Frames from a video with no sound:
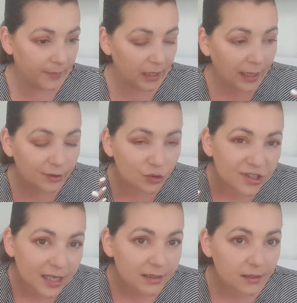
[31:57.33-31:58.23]
like to
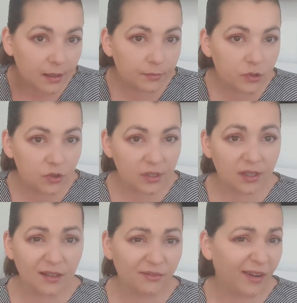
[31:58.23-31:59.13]
test them to
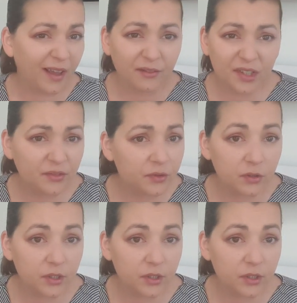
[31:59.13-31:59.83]
see if I have different